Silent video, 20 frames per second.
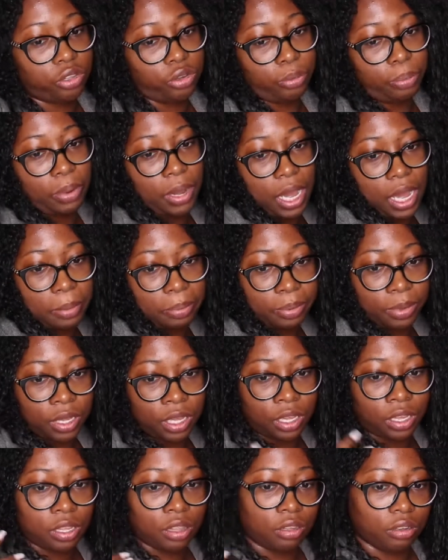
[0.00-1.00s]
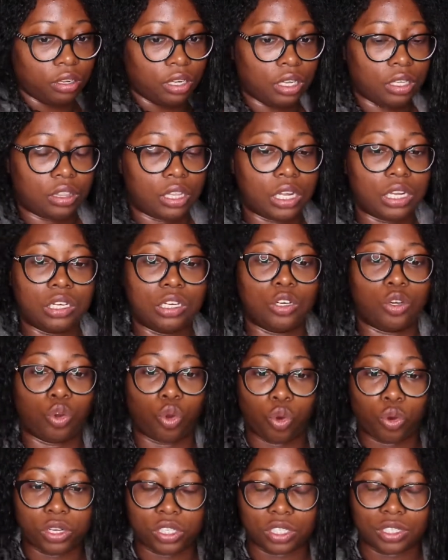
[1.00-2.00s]
popping. They look
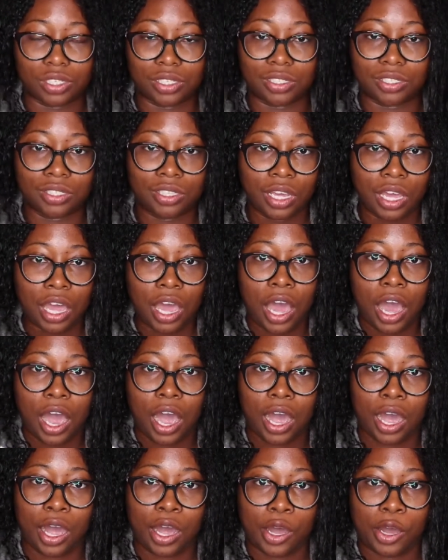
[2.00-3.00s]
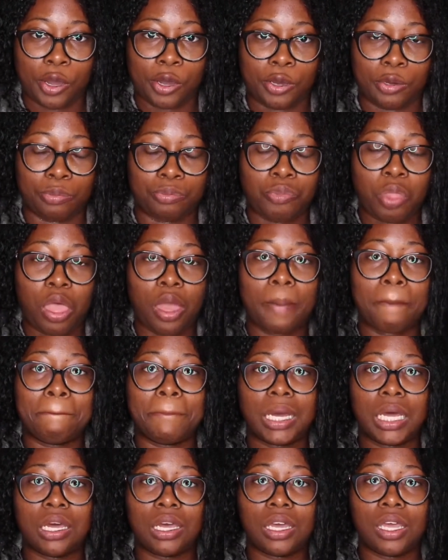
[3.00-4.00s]
gorgeous.
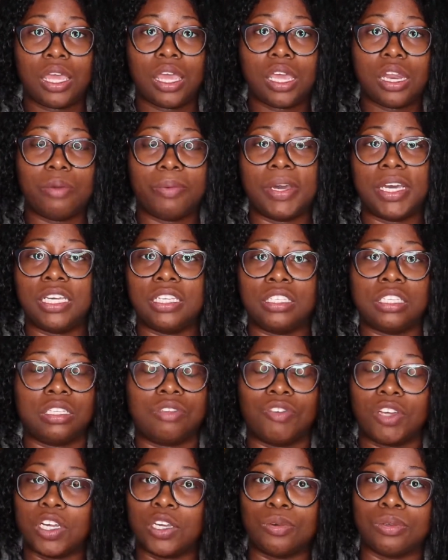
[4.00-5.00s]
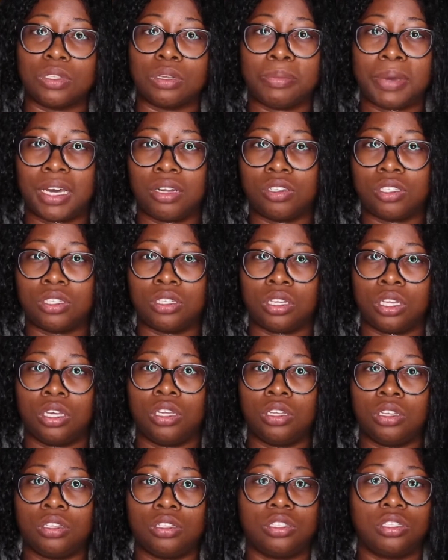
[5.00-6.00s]
But anyways, this video is about a sleek
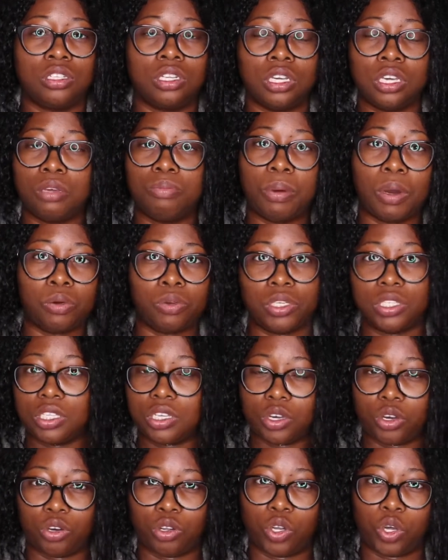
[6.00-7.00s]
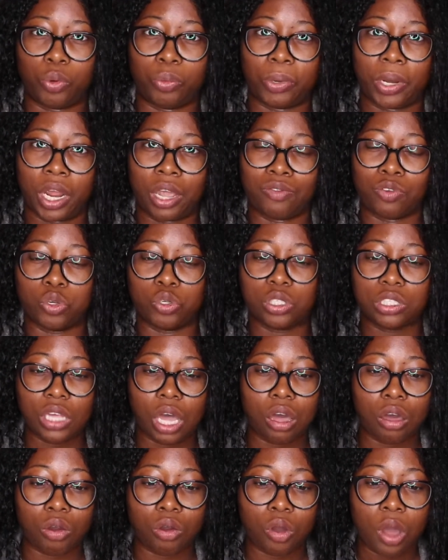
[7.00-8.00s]
ponytail or whatever.
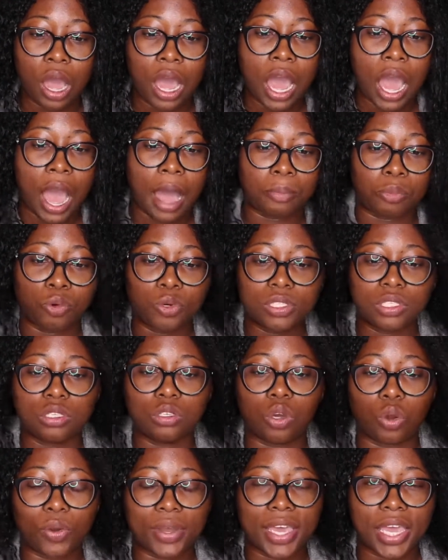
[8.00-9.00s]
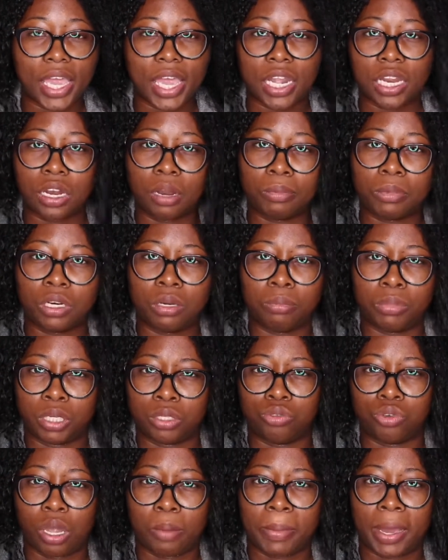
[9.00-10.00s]
So I'm going to go ahead and I'm going to blow
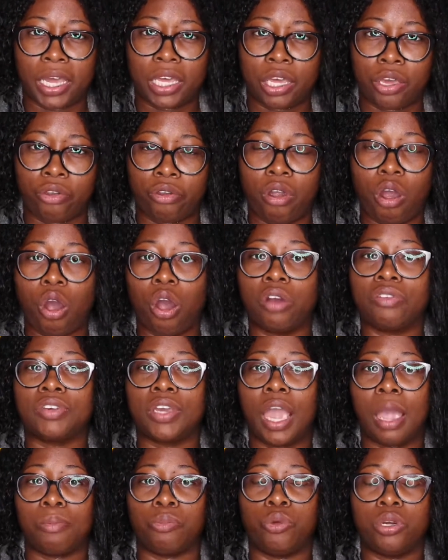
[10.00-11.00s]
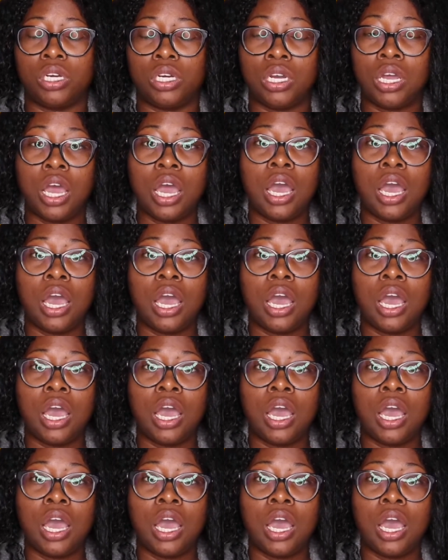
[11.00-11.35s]
dry my hair off camera.